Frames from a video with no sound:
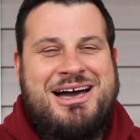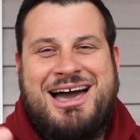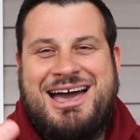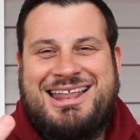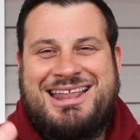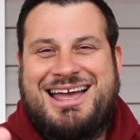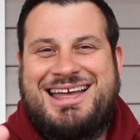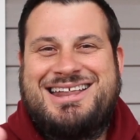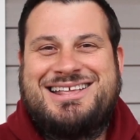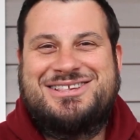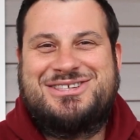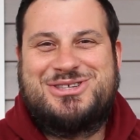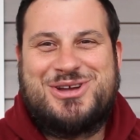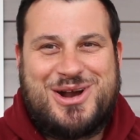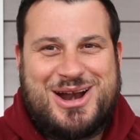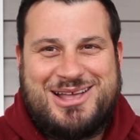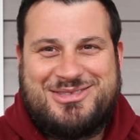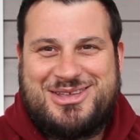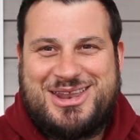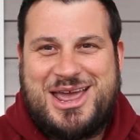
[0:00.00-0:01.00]
I, I didn't
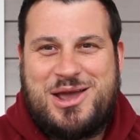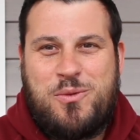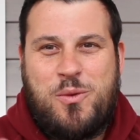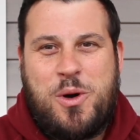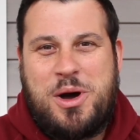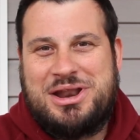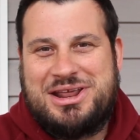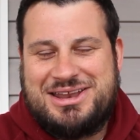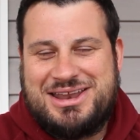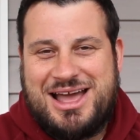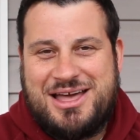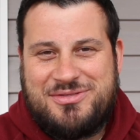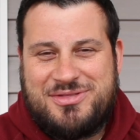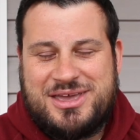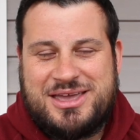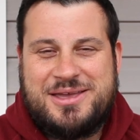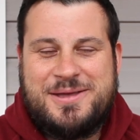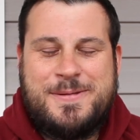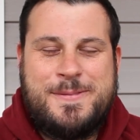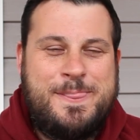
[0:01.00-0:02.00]
start out the day wanting
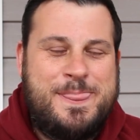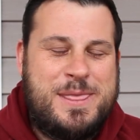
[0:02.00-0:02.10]
nothing.